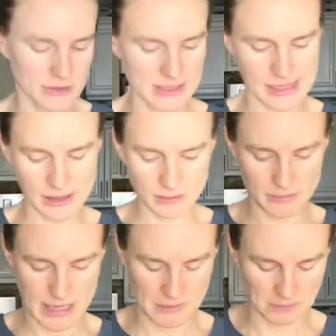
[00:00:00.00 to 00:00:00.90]
to help
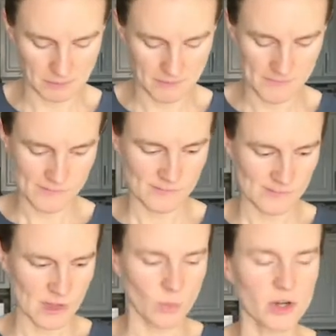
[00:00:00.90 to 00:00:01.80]
me?
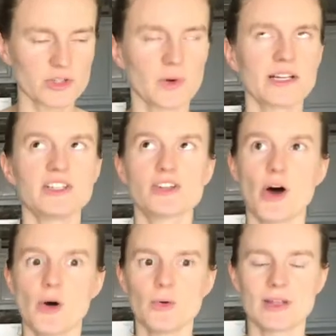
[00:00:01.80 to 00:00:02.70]
What do I
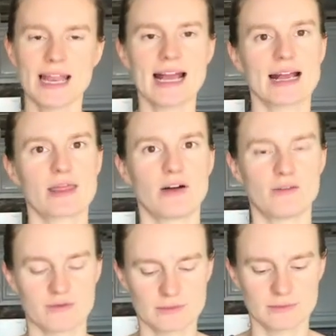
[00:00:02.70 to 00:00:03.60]
know the length of?
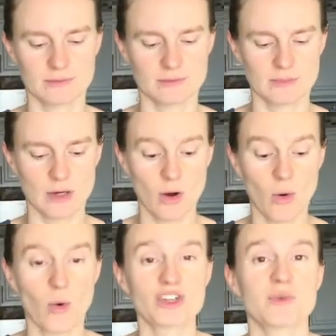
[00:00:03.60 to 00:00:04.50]

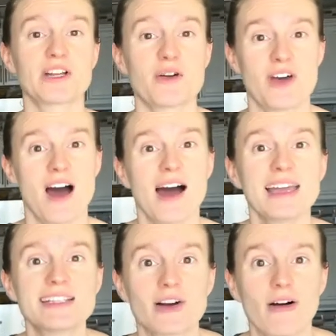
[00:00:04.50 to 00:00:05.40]
What do I know the height
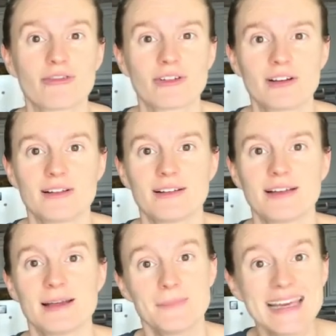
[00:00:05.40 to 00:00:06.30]
of?
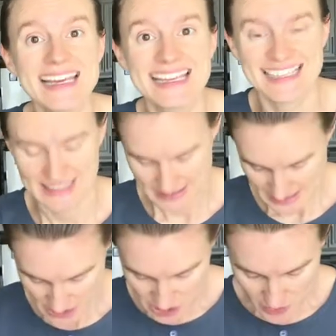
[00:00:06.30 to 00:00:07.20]
Me!
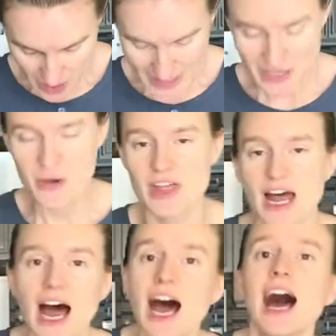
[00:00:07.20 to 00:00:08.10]
So I know that
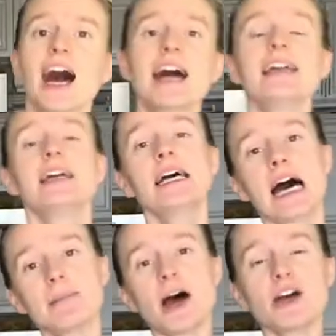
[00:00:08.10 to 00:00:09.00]
I am
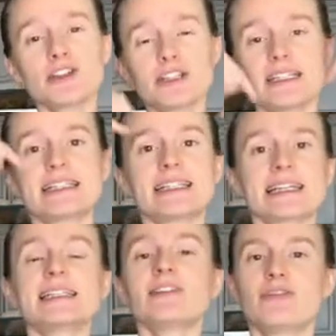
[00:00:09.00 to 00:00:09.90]

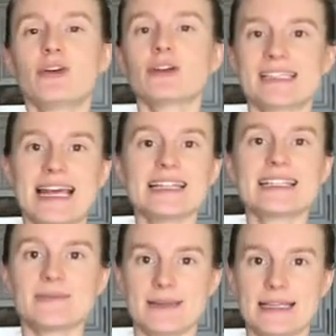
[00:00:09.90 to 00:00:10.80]
164
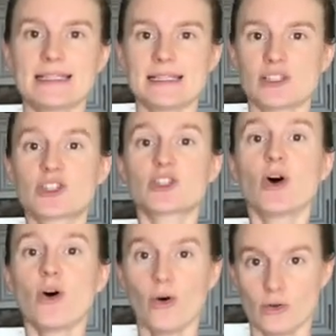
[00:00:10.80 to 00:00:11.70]
centimeters
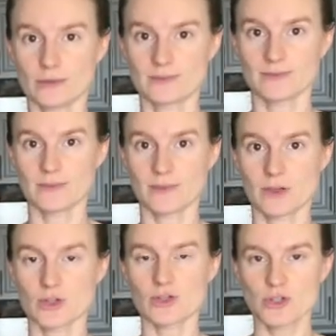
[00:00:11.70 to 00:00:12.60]
tall.
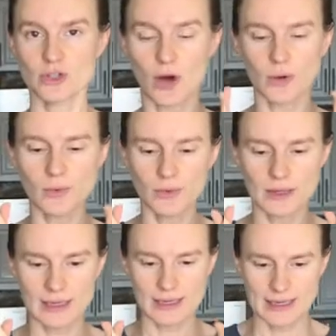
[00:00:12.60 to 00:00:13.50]
So
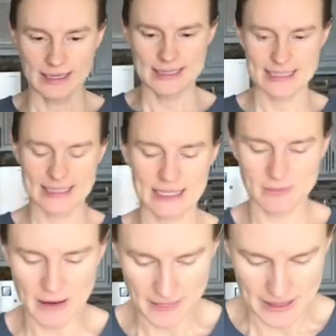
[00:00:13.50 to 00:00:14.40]
let's think
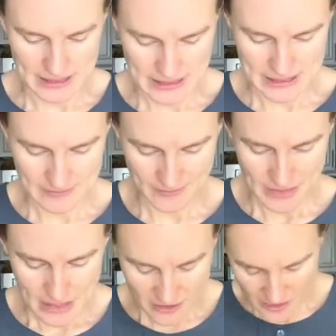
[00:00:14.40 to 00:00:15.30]
about this.
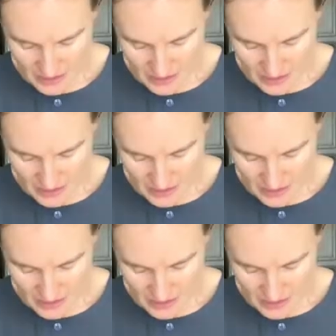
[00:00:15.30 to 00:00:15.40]
If I